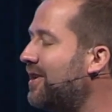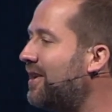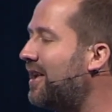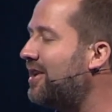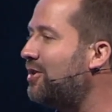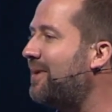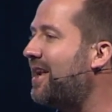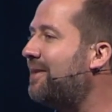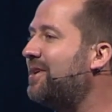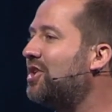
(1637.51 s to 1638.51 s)
And, and, and you may
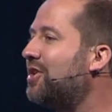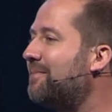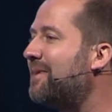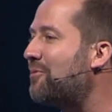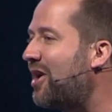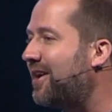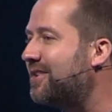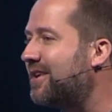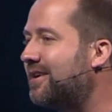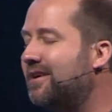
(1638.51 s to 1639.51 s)
not be good at
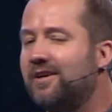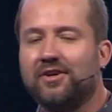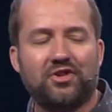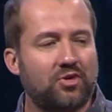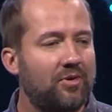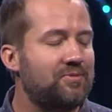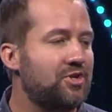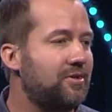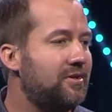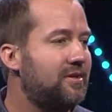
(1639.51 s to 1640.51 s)
memorizing
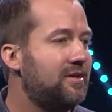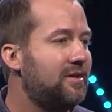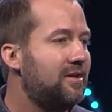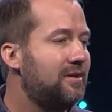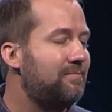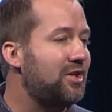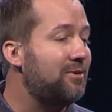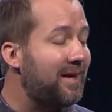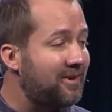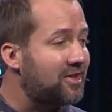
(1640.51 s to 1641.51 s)
scripture, but
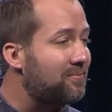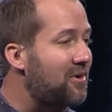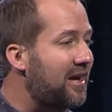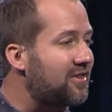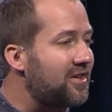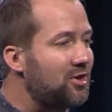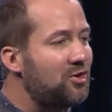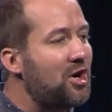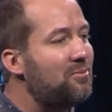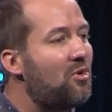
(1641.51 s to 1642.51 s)
you may be surprised that
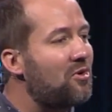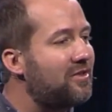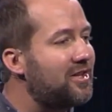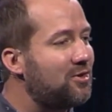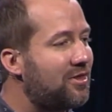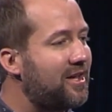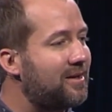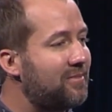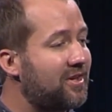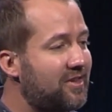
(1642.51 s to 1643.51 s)
you know more than you
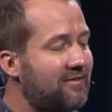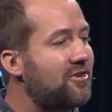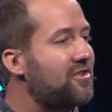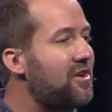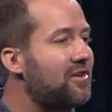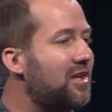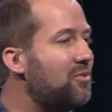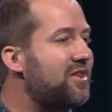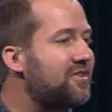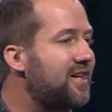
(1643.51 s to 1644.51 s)
think because every song
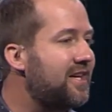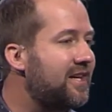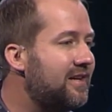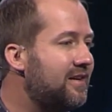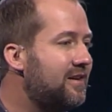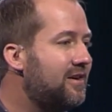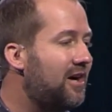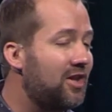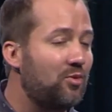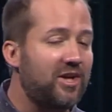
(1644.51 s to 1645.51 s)
that we sing
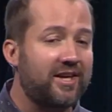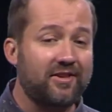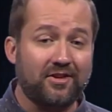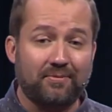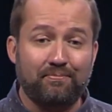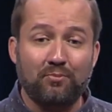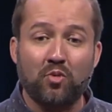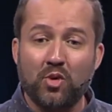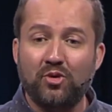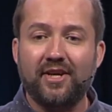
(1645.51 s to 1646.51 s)
on the weekends is
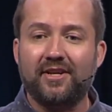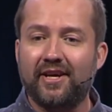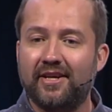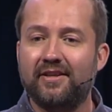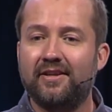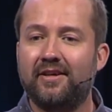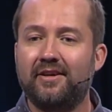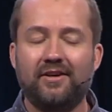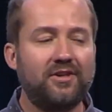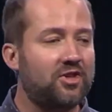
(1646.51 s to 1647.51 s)
rooted in
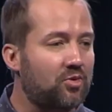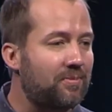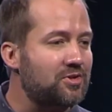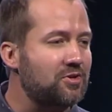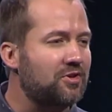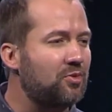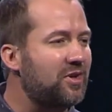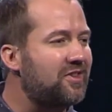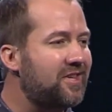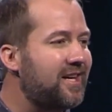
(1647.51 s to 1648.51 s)
scripture. So
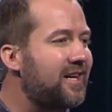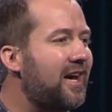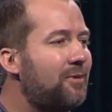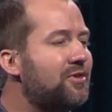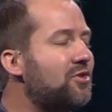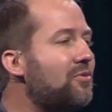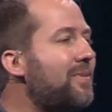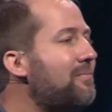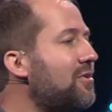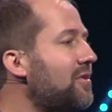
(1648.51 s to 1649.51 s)
we sing, it helps us
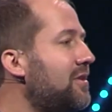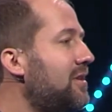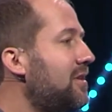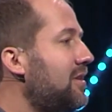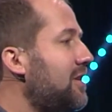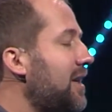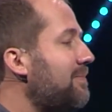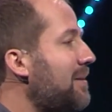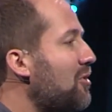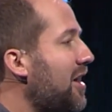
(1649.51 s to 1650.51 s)
remember
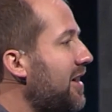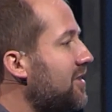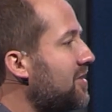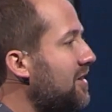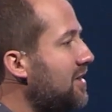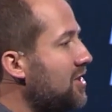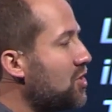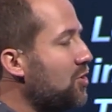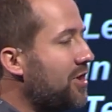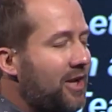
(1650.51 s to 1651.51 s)
and memorize truth.